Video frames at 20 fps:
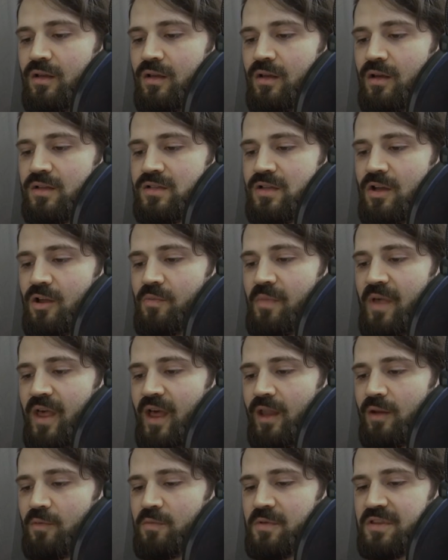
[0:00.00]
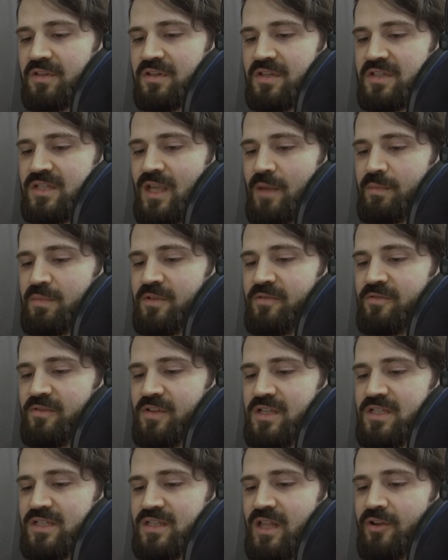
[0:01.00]
A tall man with
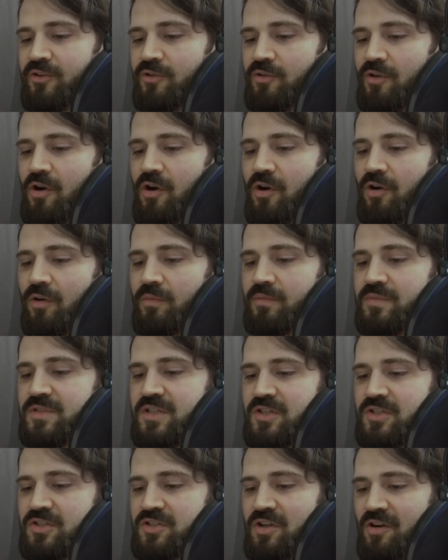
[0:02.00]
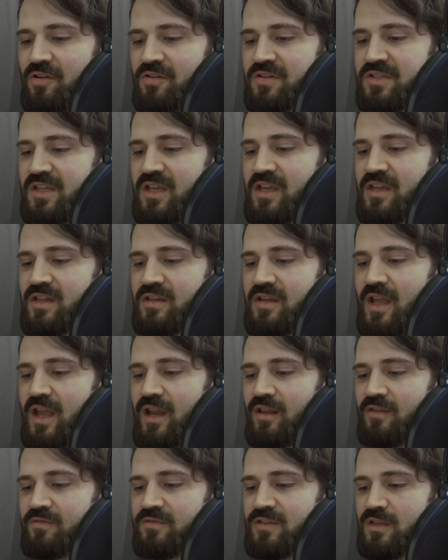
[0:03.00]
deceptively slender arms and dark skin
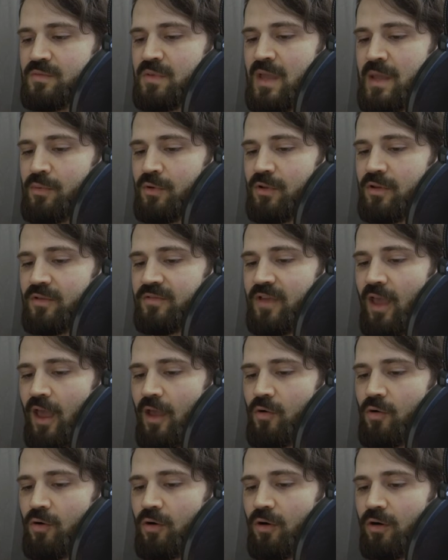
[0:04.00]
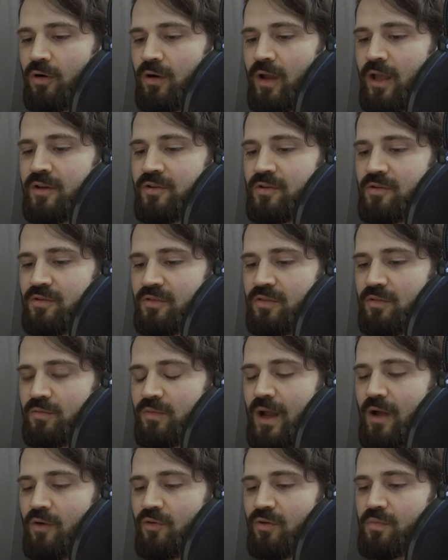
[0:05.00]
native to the people of Caor entered the
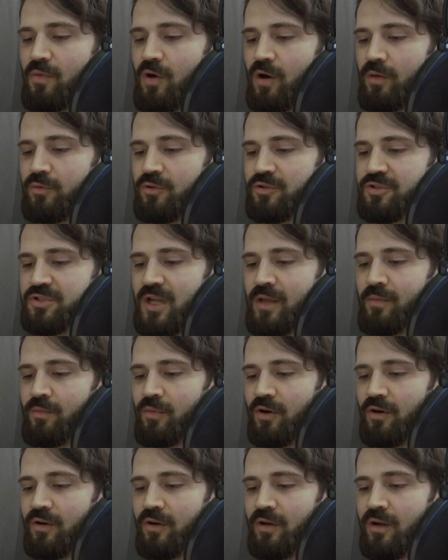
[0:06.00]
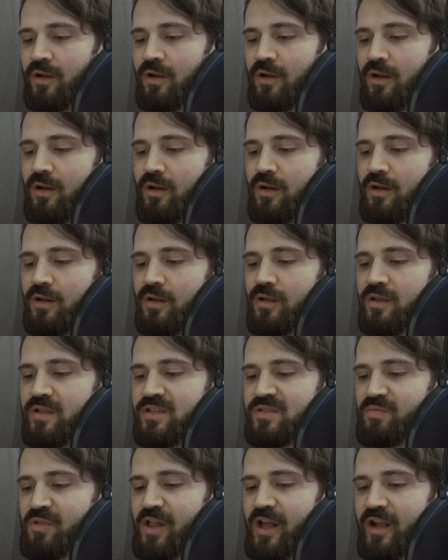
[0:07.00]
round marble chamber.
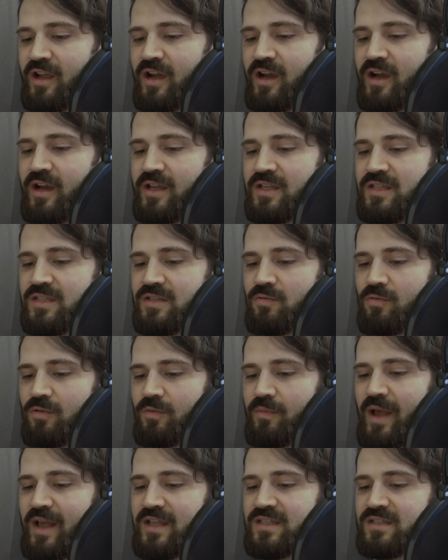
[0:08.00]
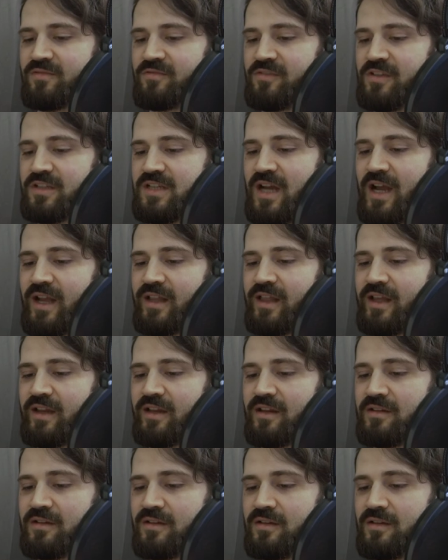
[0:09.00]
His black eyes were massively
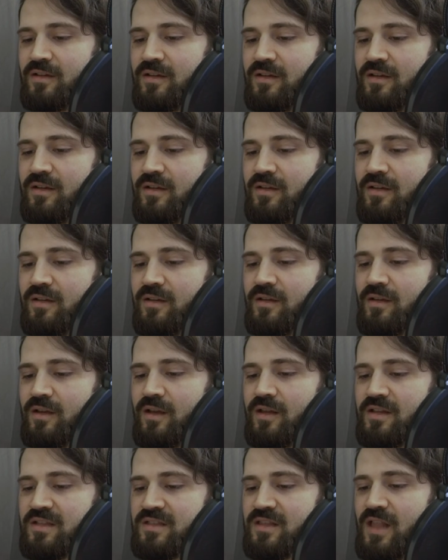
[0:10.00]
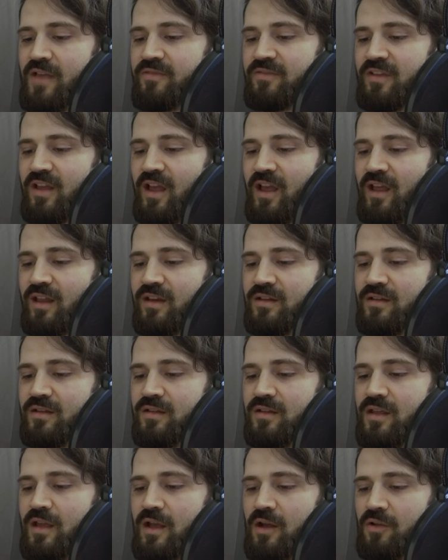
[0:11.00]
dilated. In his left hand,
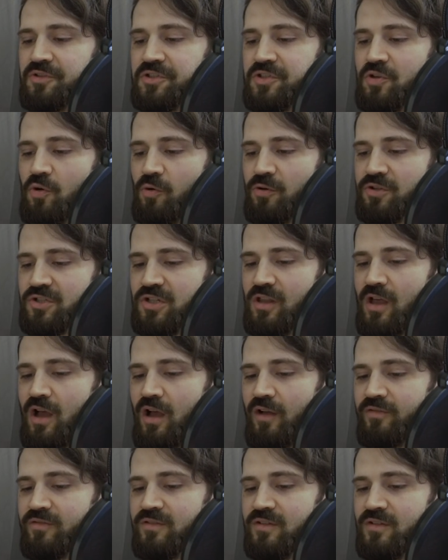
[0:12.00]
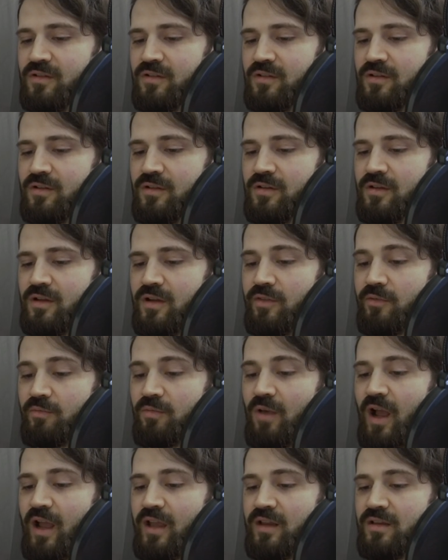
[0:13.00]
he held a torch aloft. In the
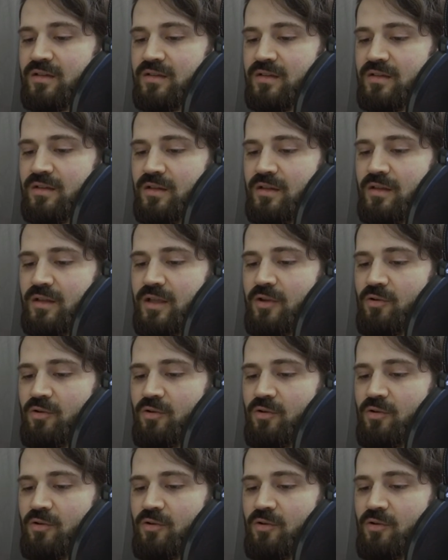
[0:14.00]
right, he